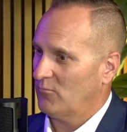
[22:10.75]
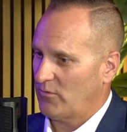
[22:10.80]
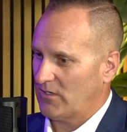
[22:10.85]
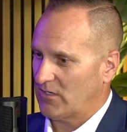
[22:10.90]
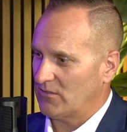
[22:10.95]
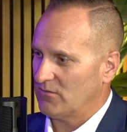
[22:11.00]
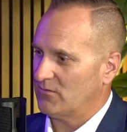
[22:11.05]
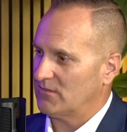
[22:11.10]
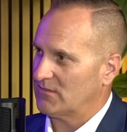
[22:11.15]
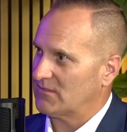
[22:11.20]
We
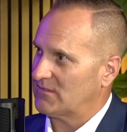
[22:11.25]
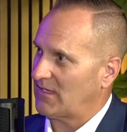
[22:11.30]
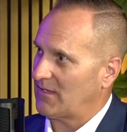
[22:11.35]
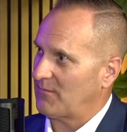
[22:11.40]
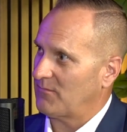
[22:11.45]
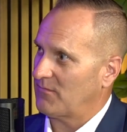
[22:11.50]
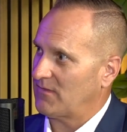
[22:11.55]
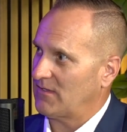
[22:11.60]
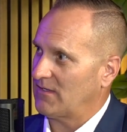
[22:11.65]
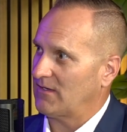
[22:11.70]
can do the
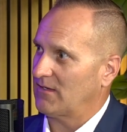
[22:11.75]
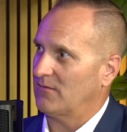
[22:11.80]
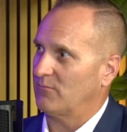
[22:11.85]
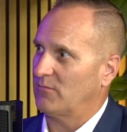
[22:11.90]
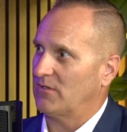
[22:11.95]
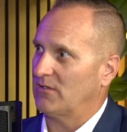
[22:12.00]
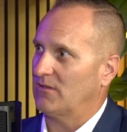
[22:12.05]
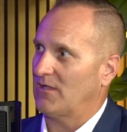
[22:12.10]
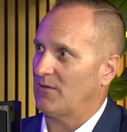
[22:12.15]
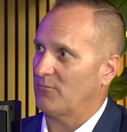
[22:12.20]
same thing and be
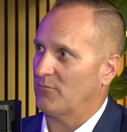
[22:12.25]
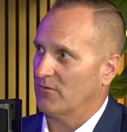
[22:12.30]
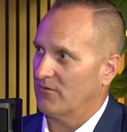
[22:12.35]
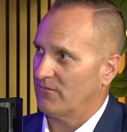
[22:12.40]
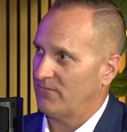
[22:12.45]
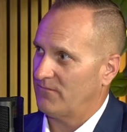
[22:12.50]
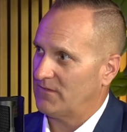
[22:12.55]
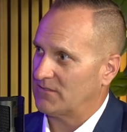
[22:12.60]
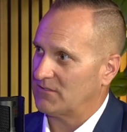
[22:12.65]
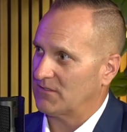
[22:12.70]
a lot more
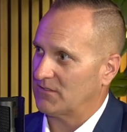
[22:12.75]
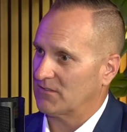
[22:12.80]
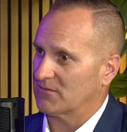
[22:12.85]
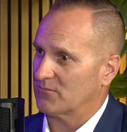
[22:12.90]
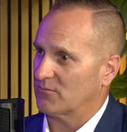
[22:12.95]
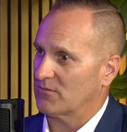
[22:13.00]
efficient because